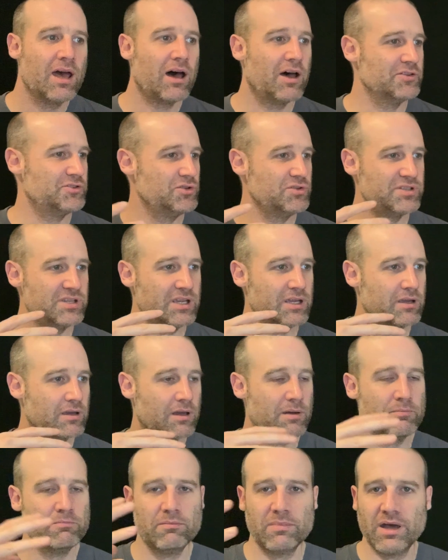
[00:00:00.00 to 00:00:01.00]
I was
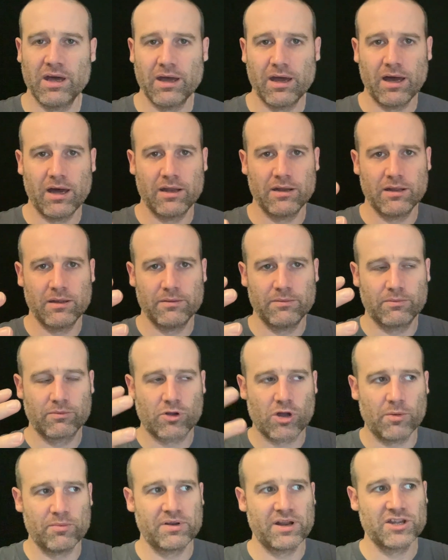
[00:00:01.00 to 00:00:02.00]
using um, a, a,
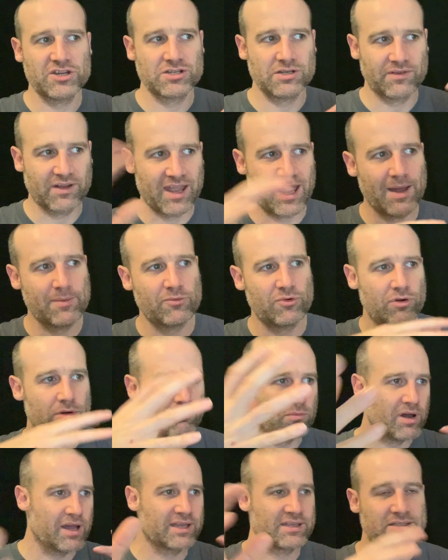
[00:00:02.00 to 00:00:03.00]
combination of a camera
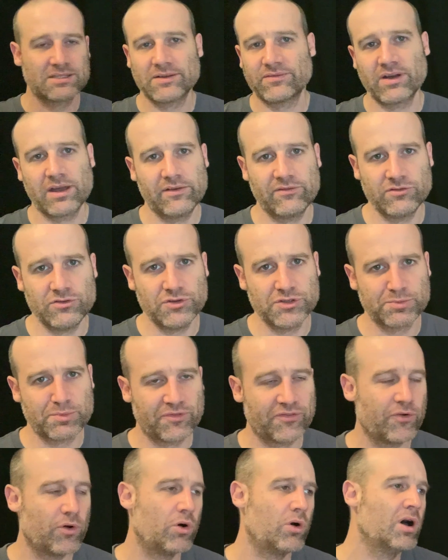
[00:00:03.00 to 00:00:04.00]
and mic and stuff I haven't used
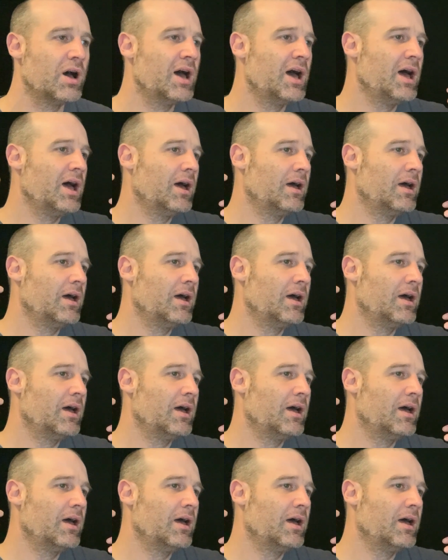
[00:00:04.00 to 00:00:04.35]
before.